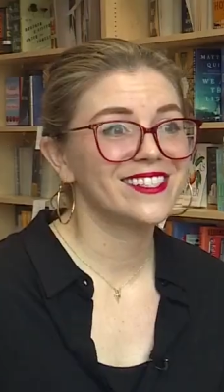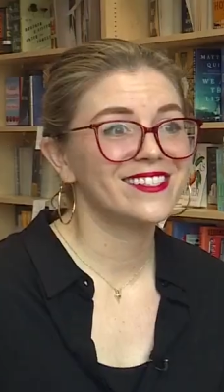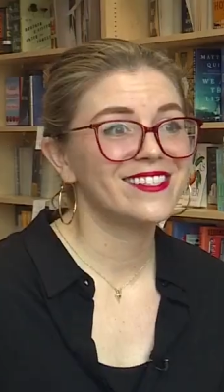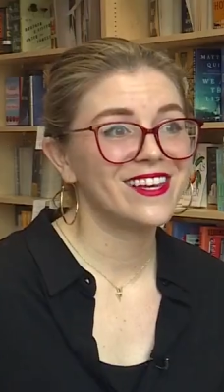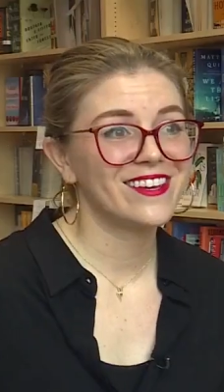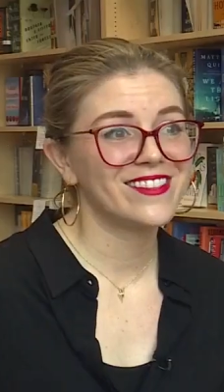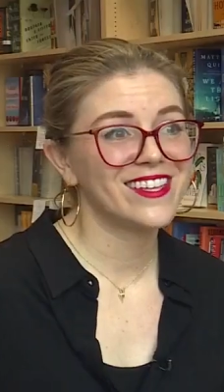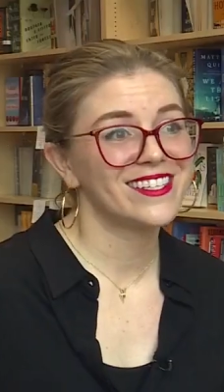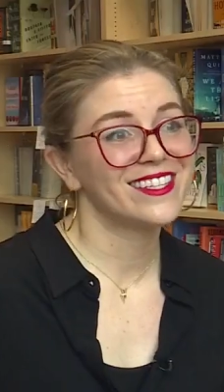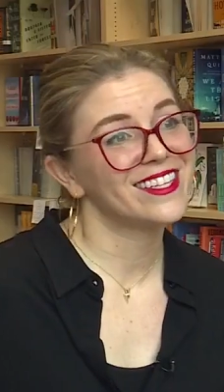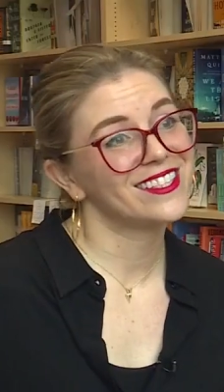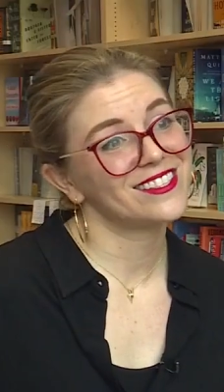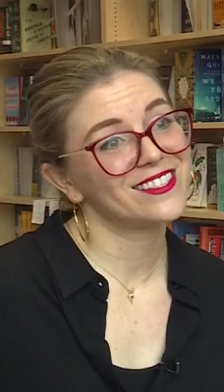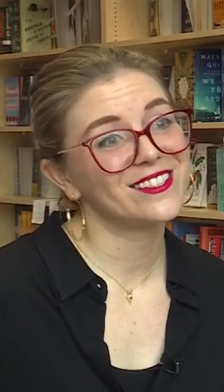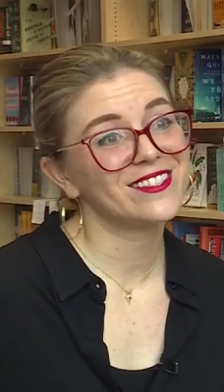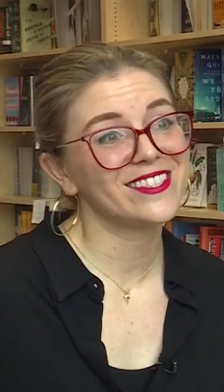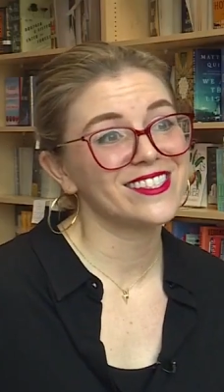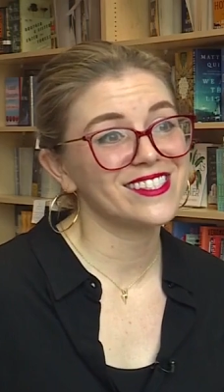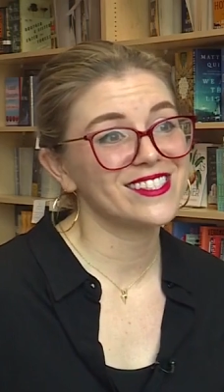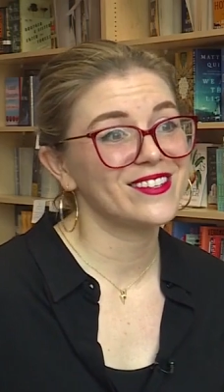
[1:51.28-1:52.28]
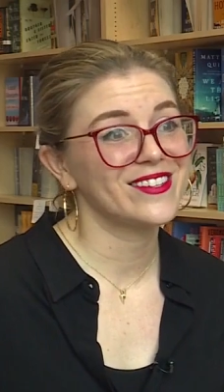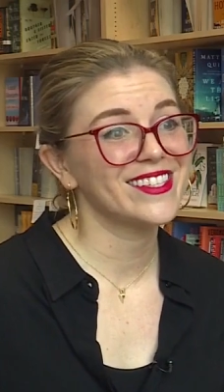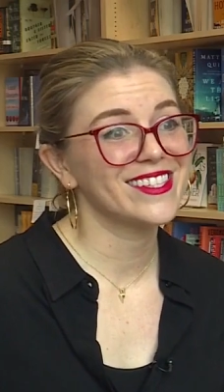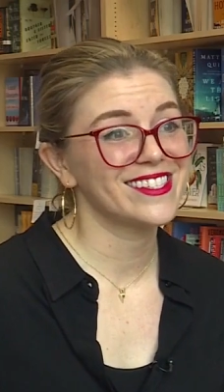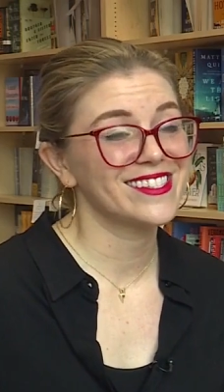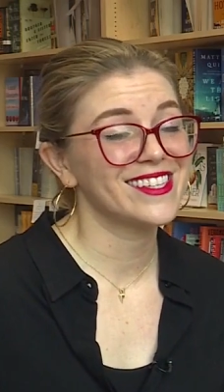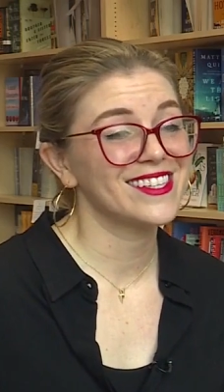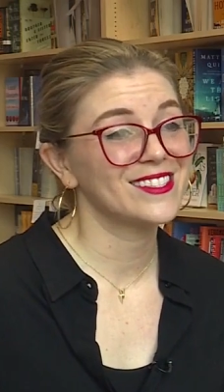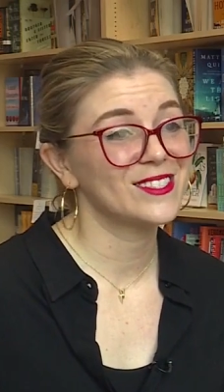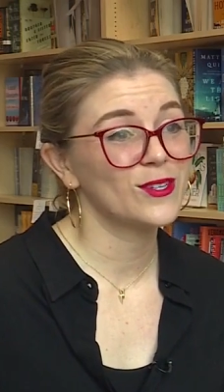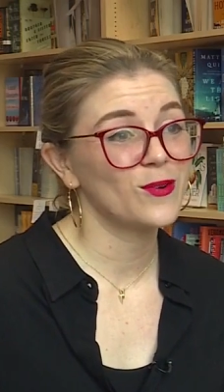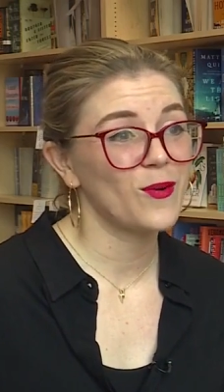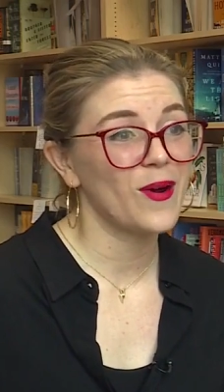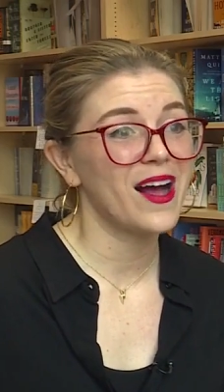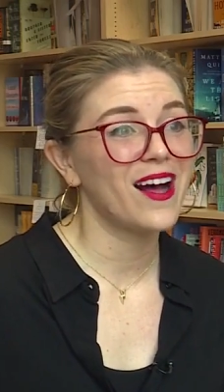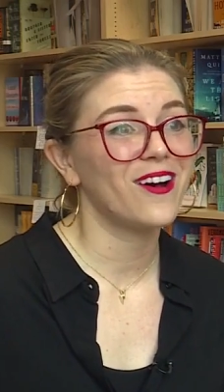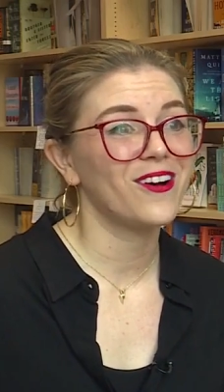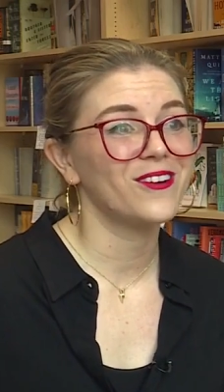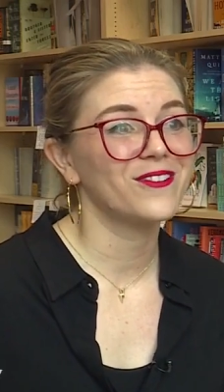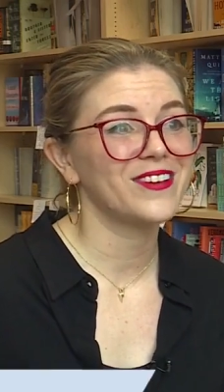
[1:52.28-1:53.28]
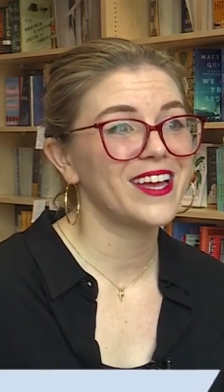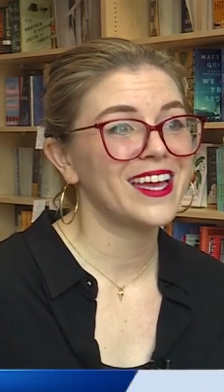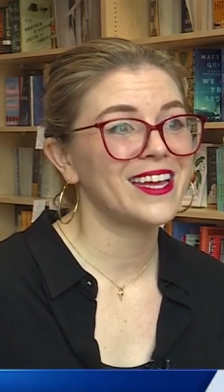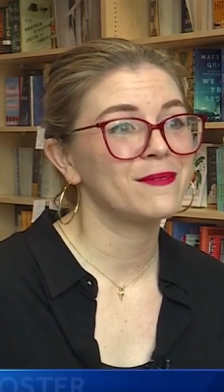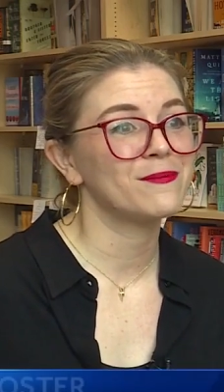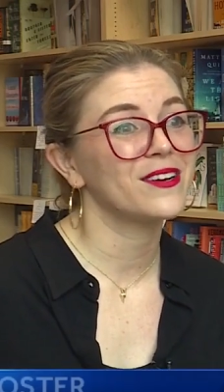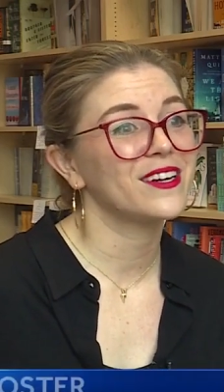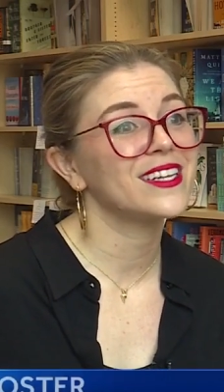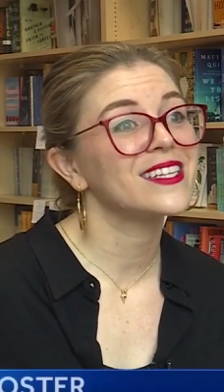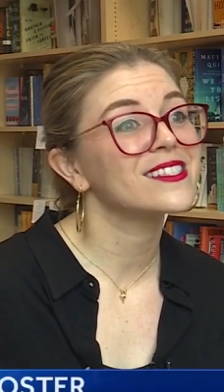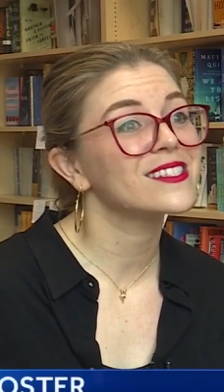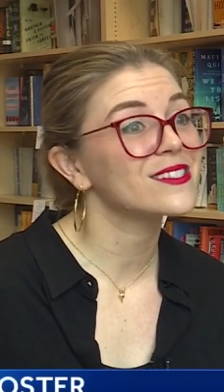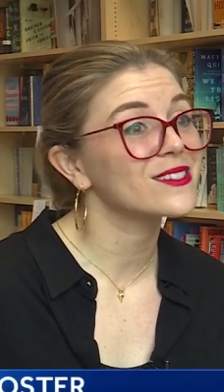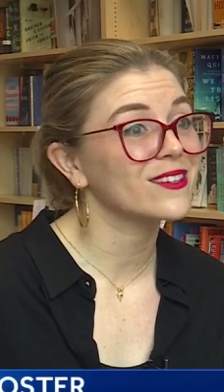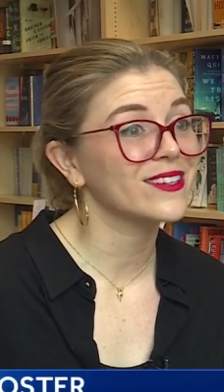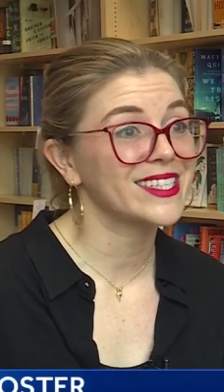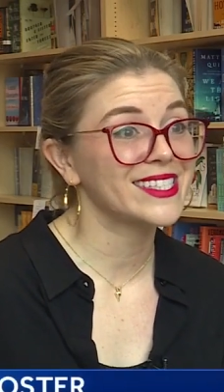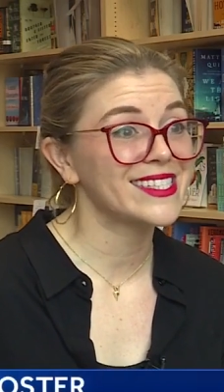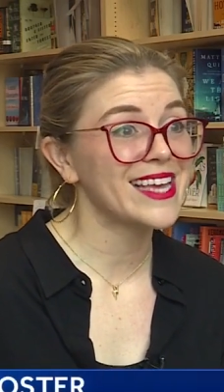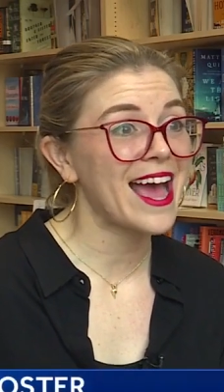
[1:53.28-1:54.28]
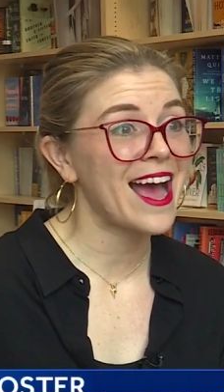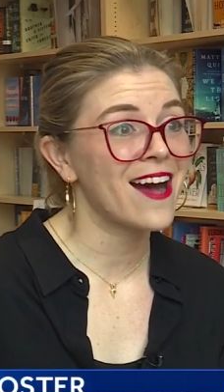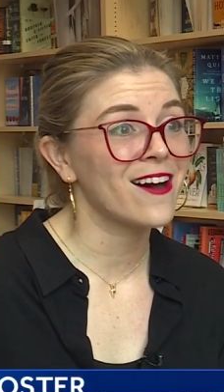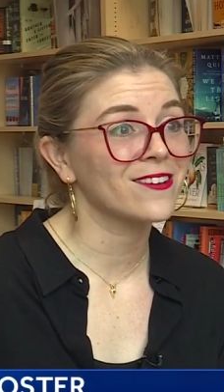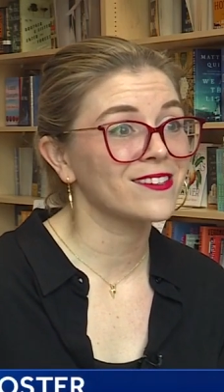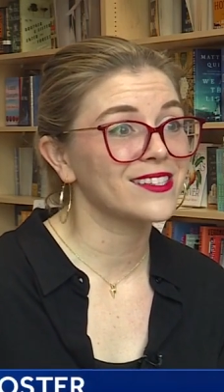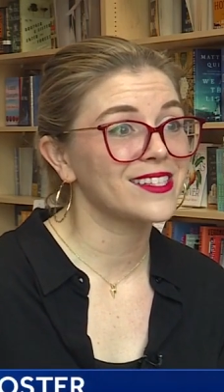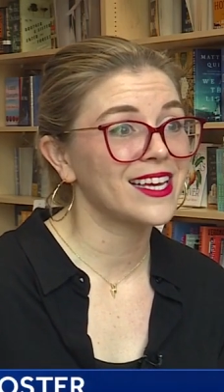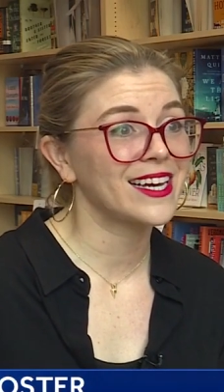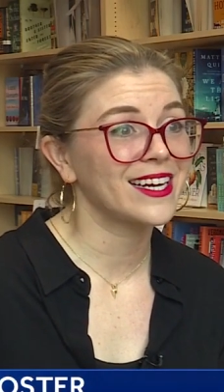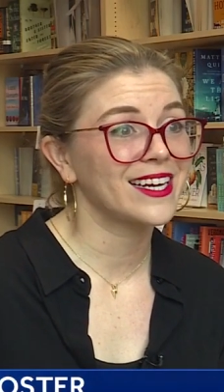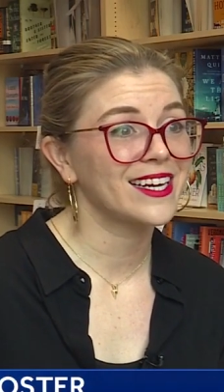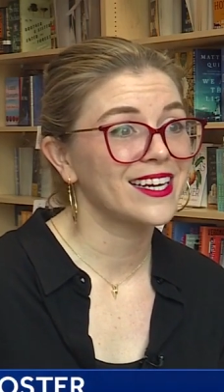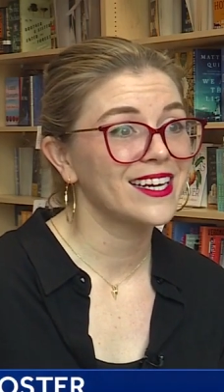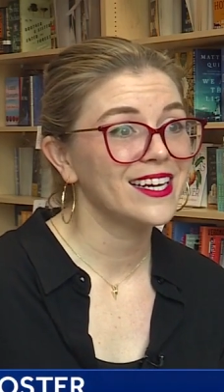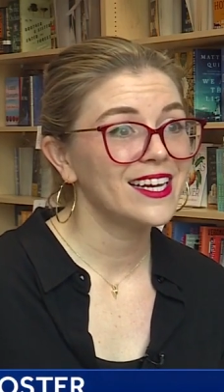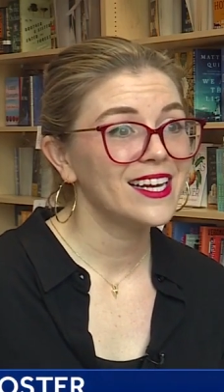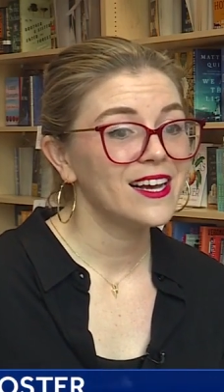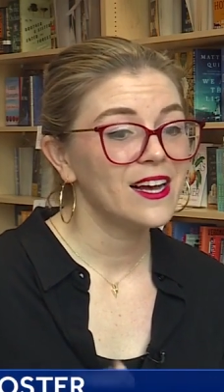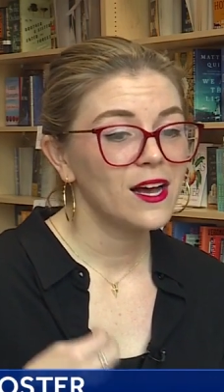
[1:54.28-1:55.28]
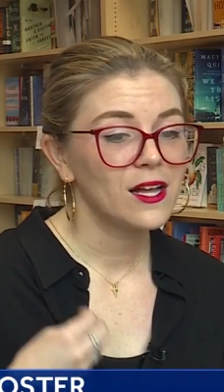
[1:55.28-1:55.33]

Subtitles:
To know that like Juda's doing this at 12 and putting his stories out there,